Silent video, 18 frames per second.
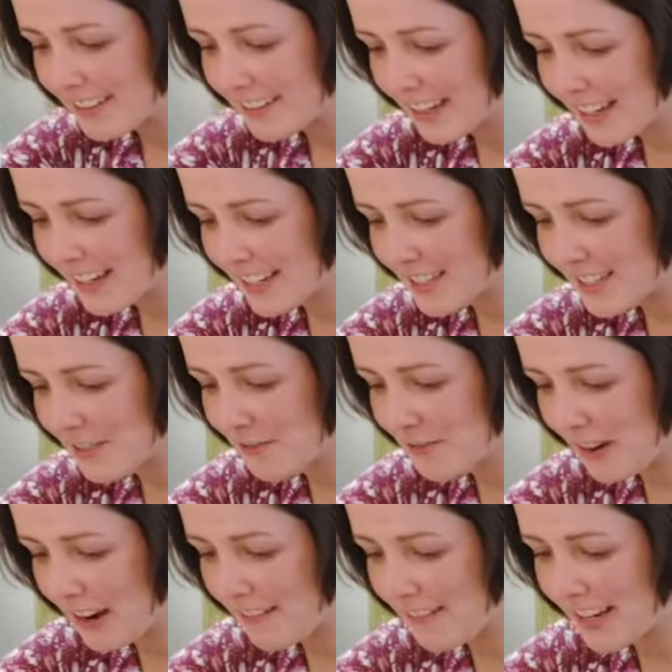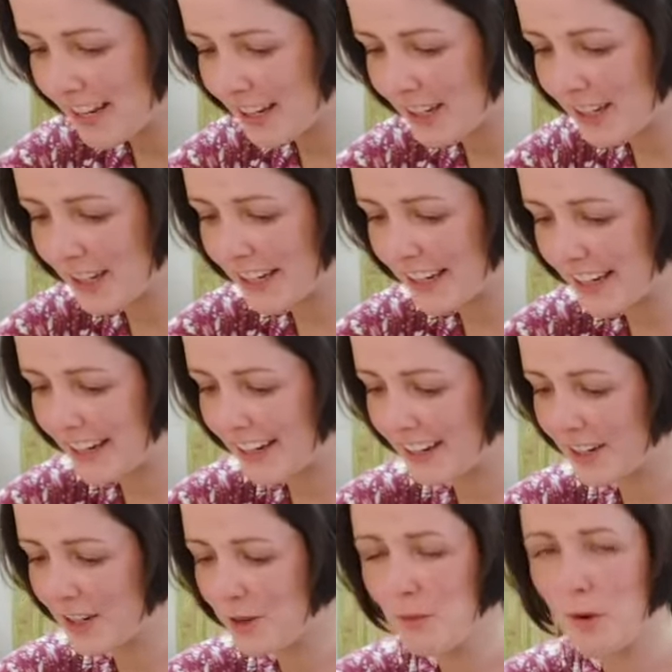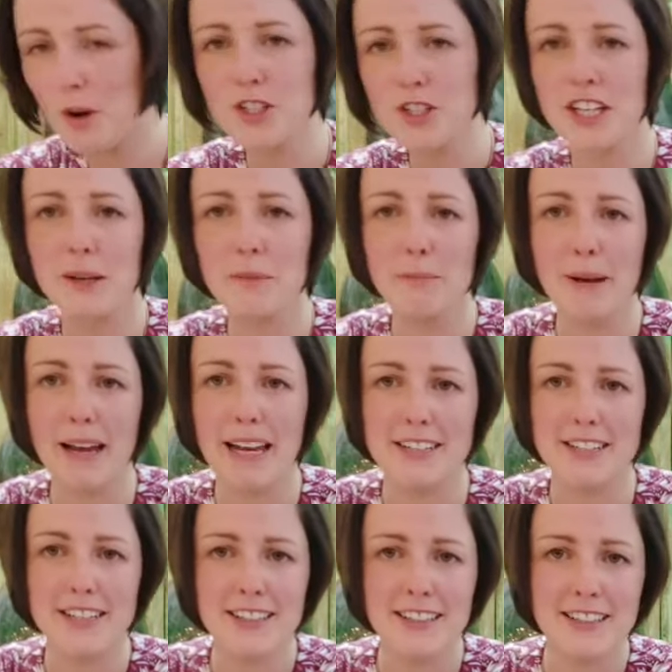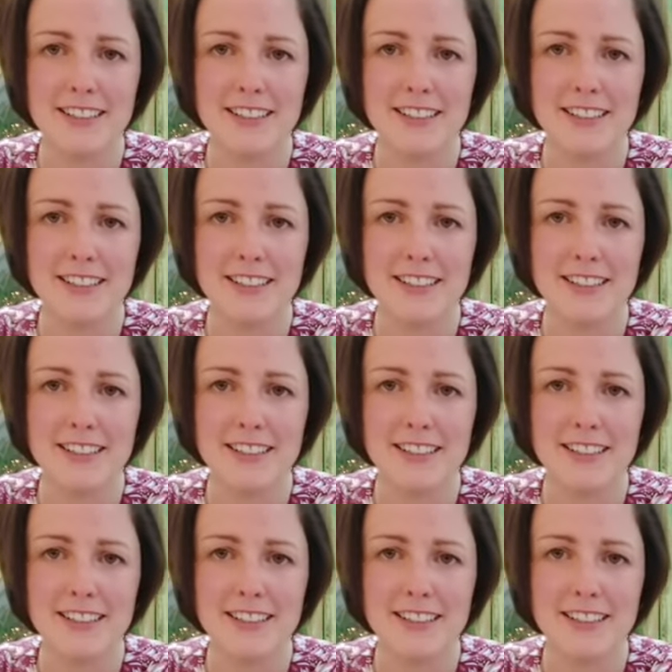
That is very early. Are you watching in bed?